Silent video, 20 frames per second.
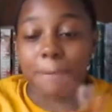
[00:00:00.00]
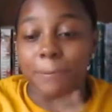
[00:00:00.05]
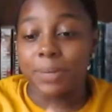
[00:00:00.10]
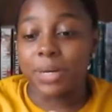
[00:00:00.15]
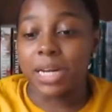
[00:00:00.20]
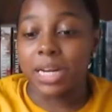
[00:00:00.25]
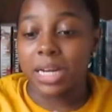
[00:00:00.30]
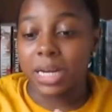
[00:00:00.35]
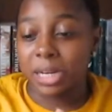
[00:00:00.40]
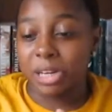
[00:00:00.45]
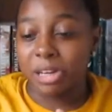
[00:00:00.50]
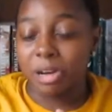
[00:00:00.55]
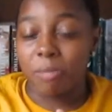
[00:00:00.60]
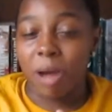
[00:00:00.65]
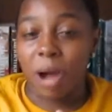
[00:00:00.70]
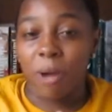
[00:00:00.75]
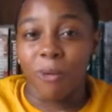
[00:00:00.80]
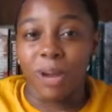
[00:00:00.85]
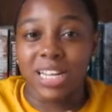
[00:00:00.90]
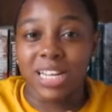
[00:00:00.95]
but um,
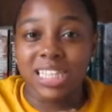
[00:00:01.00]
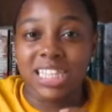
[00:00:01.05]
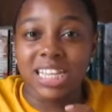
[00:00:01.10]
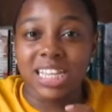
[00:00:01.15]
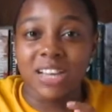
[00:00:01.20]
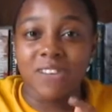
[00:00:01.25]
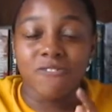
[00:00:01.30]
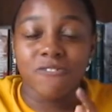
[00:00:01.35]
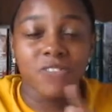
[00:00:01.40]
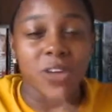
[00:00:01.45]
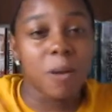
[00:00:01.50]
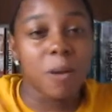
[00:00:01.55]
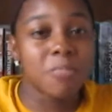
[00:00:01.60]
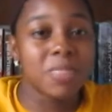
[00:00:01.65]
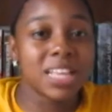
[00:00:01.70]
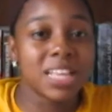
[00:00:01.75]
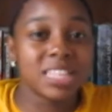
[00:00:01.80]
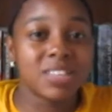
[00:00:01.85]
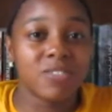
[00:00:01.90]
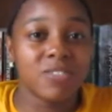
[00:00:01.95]
I wanted to
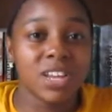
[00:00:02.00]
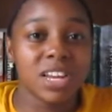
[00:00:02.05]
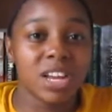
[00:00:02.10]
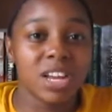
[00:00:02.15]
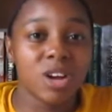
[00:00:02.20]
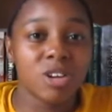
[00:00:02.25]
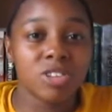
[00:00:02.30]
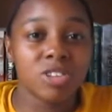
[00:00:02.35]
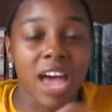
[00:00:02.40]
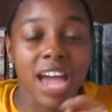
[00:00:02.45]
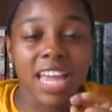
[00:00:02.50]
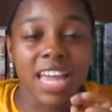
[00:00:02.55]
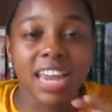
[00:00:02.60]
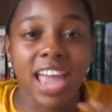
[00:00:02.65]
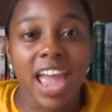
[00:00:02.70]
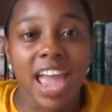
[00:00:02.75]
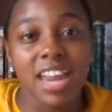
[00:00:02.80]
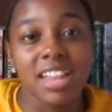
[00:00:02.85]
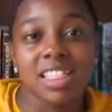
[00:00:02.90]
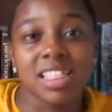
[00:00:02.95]
film this video so I can
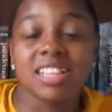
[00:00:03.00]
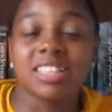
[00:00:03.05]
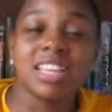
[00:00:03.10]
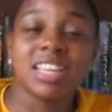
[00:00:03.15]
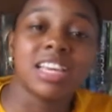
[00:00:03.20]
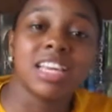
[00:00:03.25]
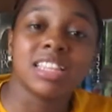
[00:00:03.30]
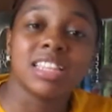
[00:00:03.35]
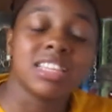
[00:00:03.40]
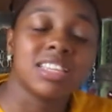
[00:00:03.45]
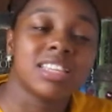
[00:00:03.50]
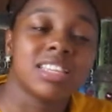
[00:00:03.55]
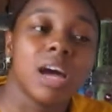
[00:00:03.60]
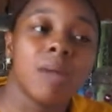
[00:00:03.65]
edit this and get this